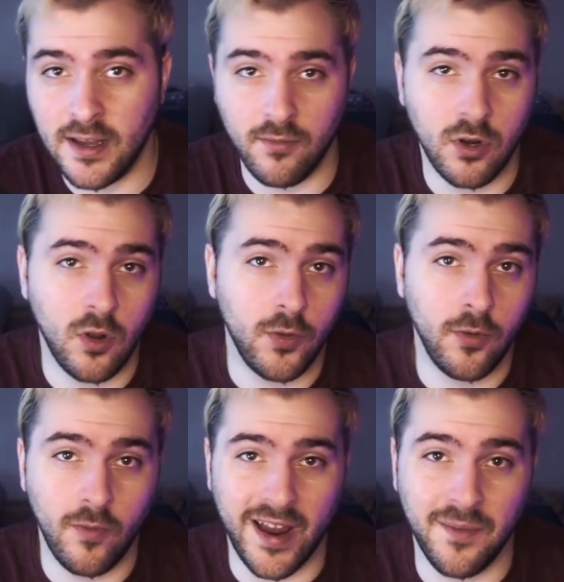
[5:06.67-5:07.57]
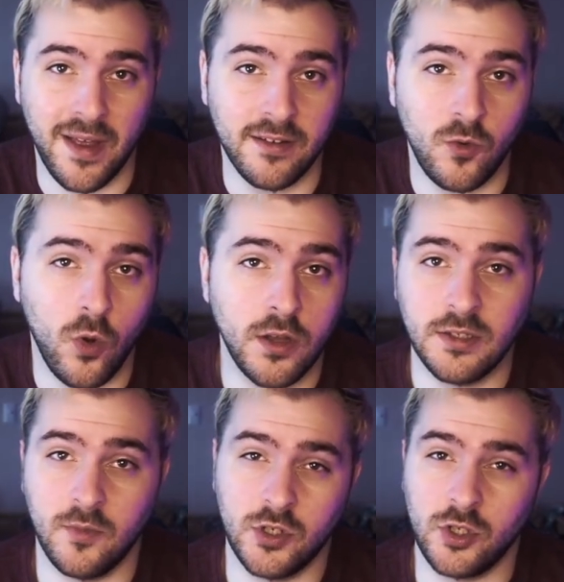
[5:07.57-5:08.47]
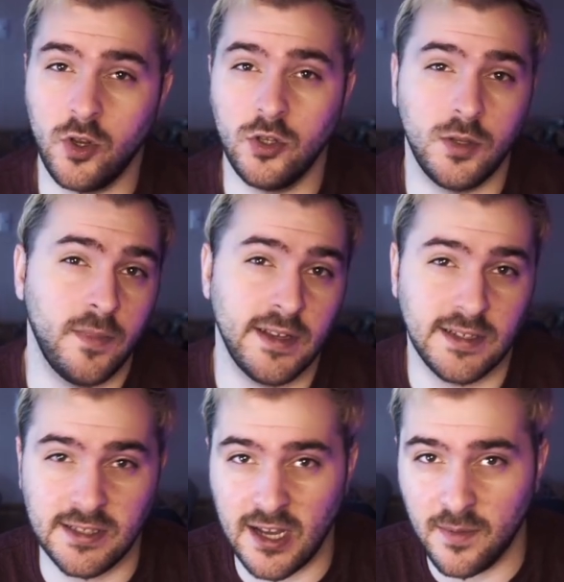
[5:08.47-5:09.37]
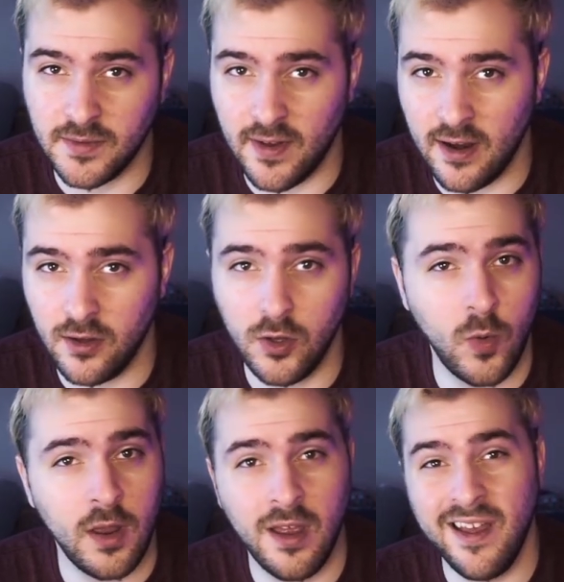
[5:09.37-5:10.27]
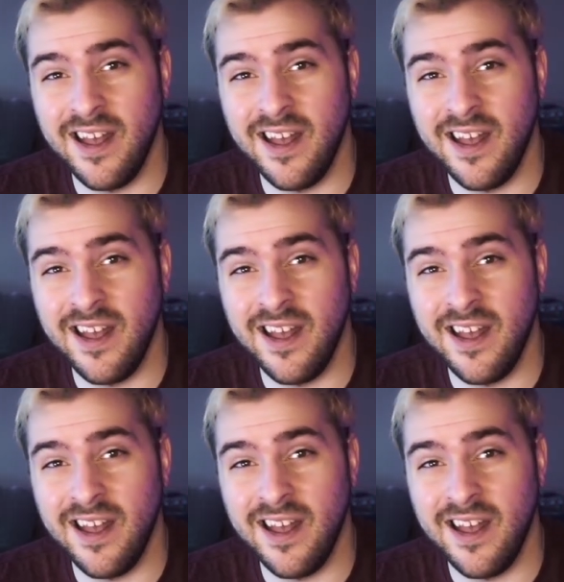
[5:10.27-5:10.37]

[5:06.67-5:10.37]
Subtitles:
I'm going to go through the recommended ones. I'm going to show you some basic setups of how to do it.